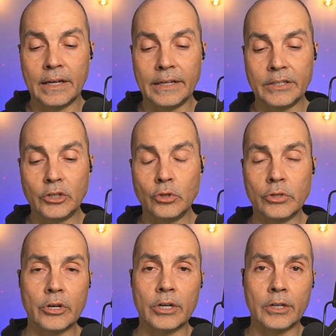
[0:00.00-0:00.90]

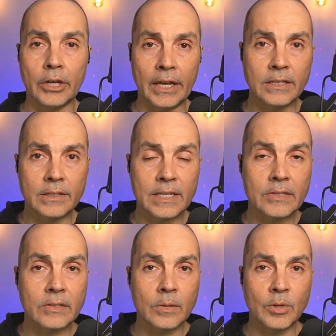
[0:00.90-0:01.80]
you're in
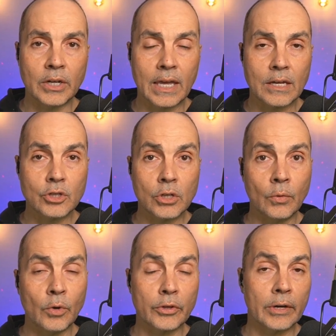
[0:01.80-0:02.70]
decent communication
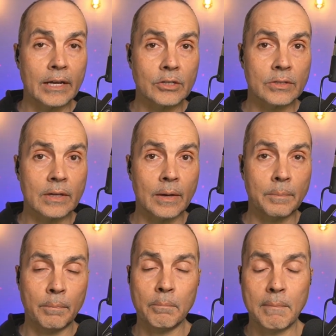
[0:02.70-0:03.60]
with your
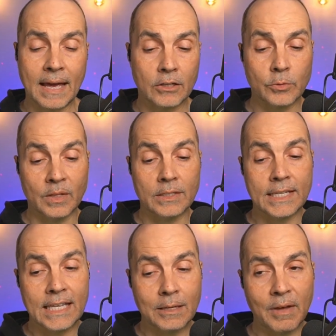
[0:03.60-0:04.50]
HSM management
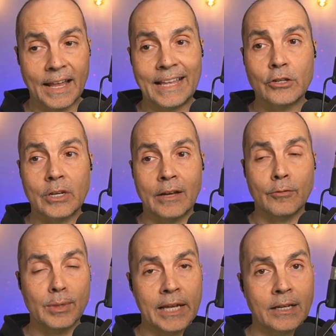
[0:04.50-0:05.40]
team, and they should have a
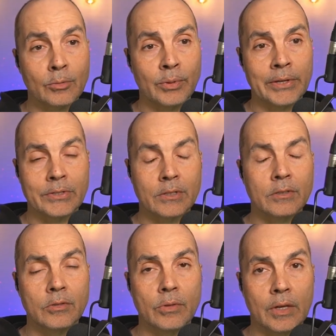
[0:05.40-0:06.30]
plan in place to
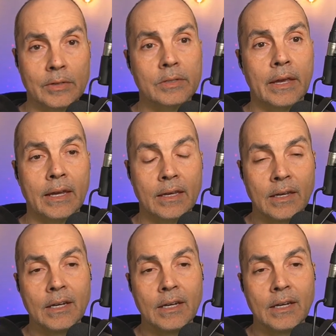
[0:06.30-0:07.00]
do things like